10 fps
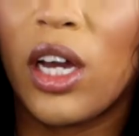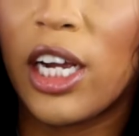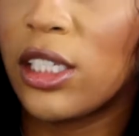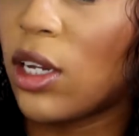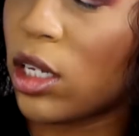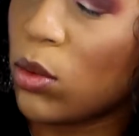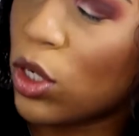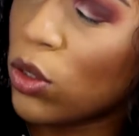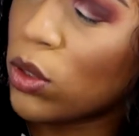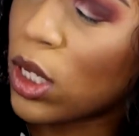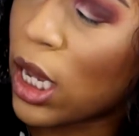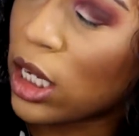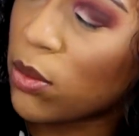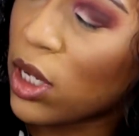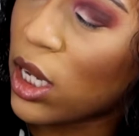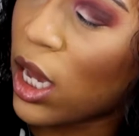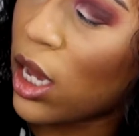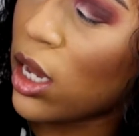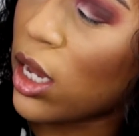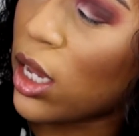Alright, so next I'm going to use Cosmic
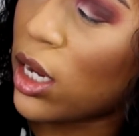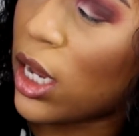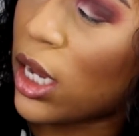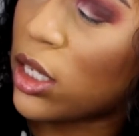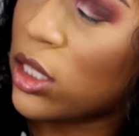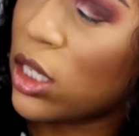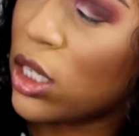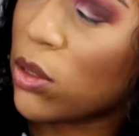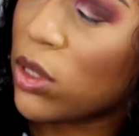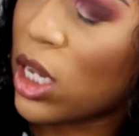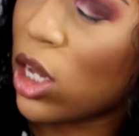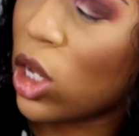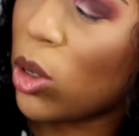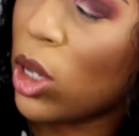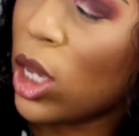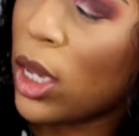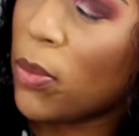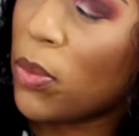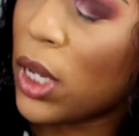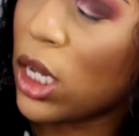K and Odyssey. This one's like a
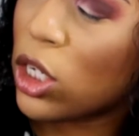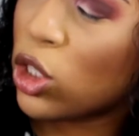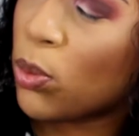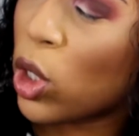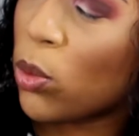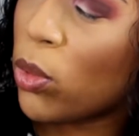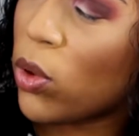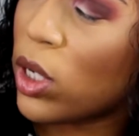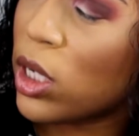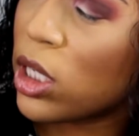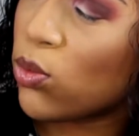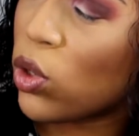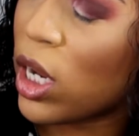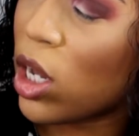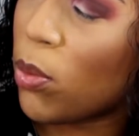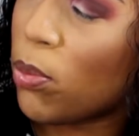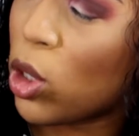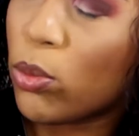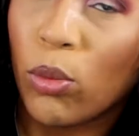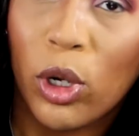pinkish purple, and then this is more like a
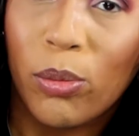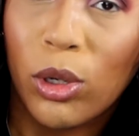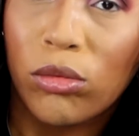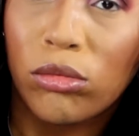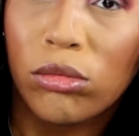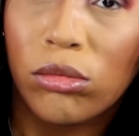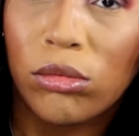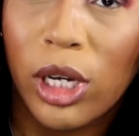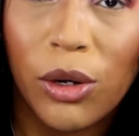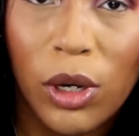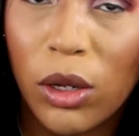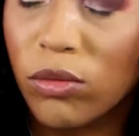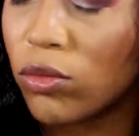purple purple. I don't know.